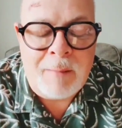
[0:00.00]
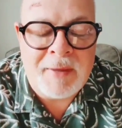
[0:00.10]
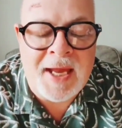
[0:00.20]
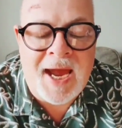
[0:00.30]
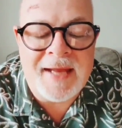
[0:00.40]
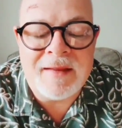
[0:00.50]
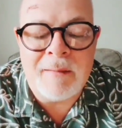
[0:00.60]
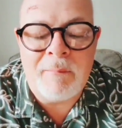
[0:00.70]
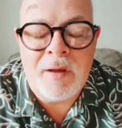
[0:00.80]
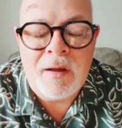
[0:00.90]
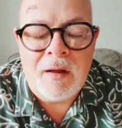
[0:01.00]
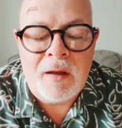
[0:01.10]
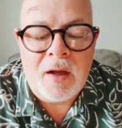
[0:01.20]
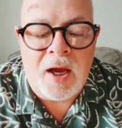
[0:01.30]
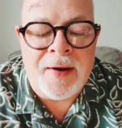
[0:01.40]
Behind them,
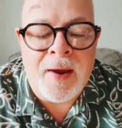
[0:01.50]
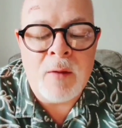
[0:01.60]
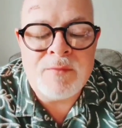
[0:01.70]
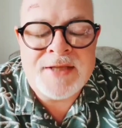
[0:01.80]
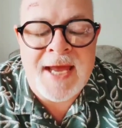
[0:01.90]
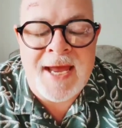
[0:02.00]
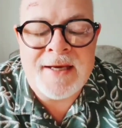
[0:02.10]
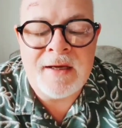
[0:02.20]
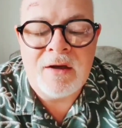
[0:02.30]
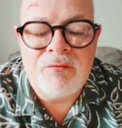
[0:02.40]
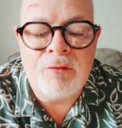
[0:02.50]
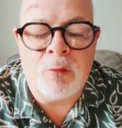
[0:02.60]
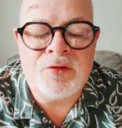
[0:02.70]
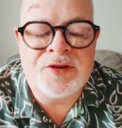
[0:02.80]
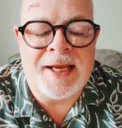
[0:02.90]
a gnome's head
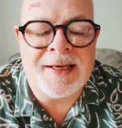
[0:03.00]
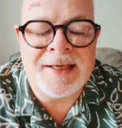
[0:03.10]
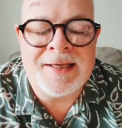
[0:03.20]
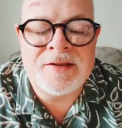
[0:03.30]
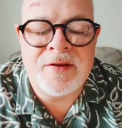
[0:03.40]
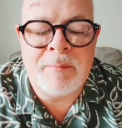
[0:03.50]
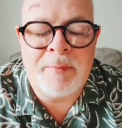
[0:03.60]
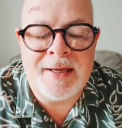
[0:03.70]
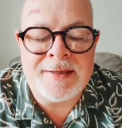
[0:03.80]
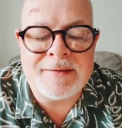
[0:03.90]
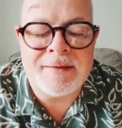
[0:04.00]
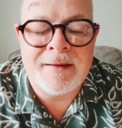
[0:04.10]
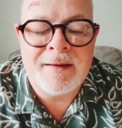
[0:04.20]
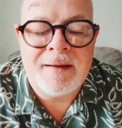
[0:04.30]
rolled gently into the pit.